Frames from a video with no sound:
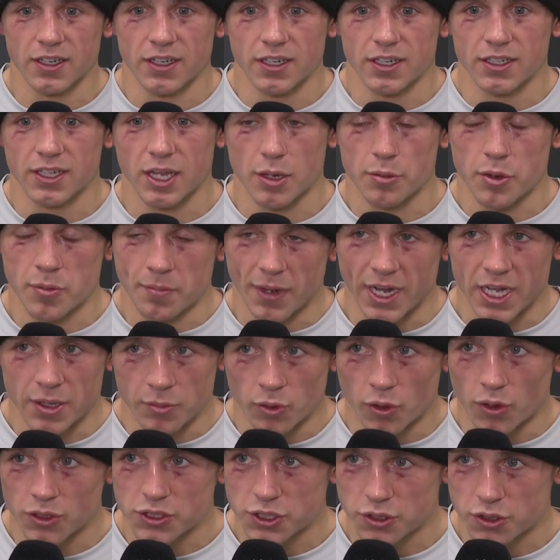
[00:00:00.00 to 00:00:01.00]
there'll be many
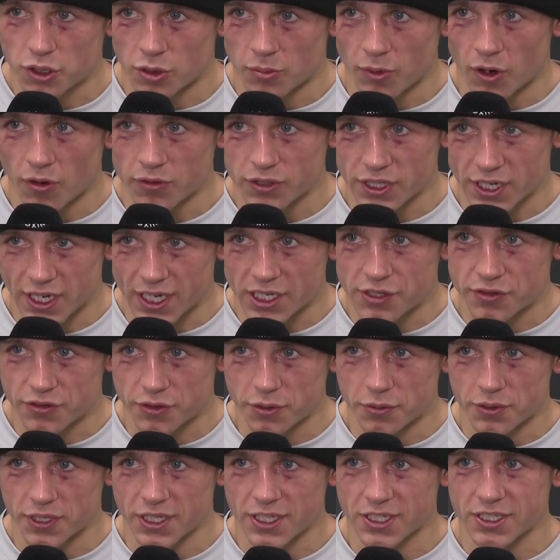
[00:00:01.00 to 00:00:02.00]
more to come over the next few
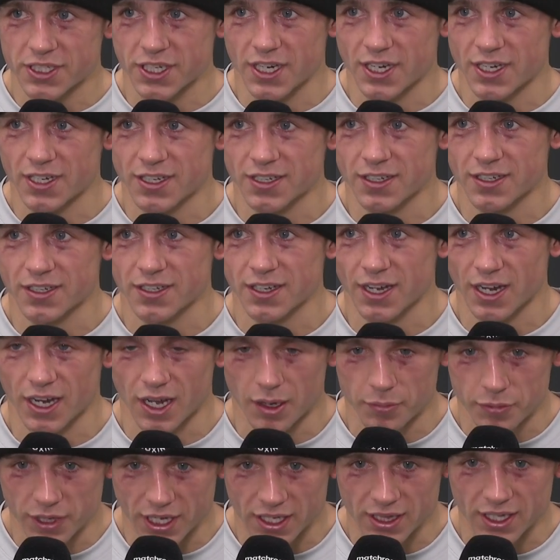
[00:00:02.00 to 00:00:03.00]
years, yeah, and I'll
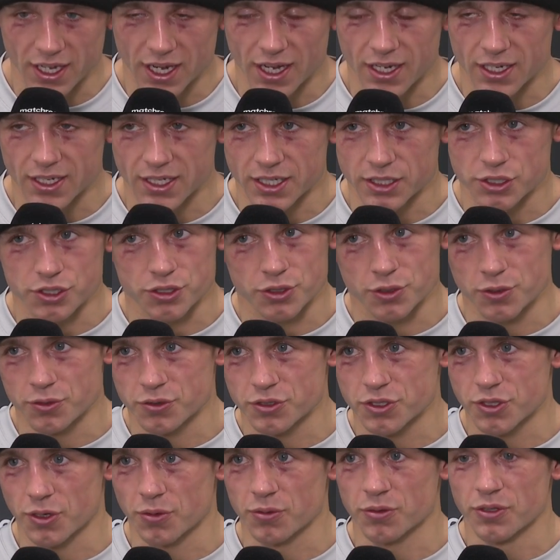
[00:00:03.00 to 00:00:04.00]
be headlining here soon,
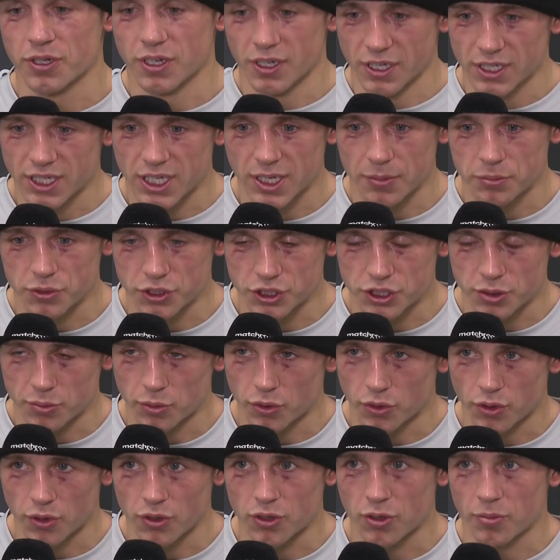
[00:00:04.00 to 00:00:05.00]
so keep the
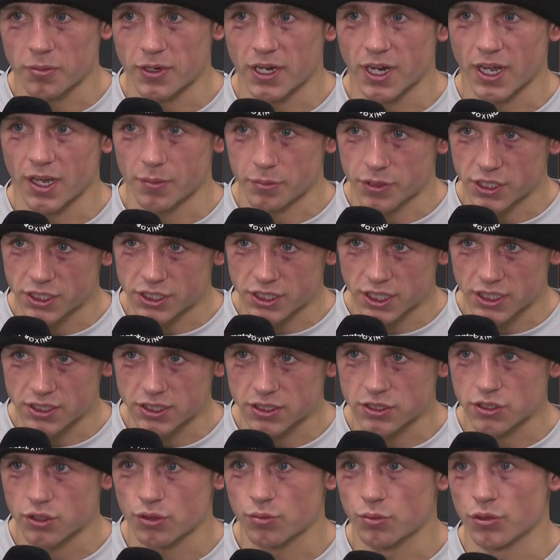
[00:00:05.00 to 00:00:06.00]
support coming. I appreciate it
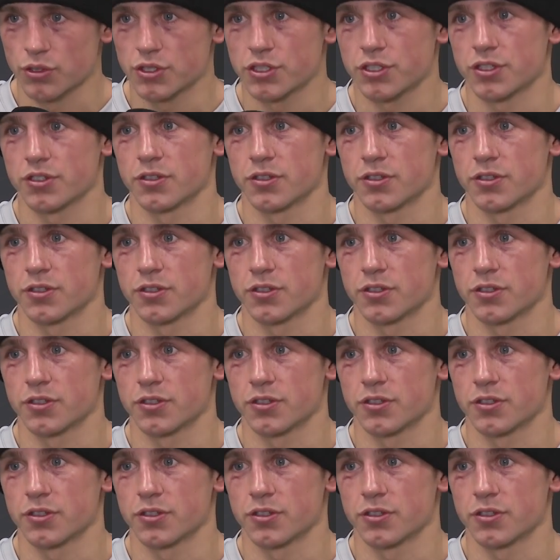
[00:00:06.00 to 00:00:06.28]
so much.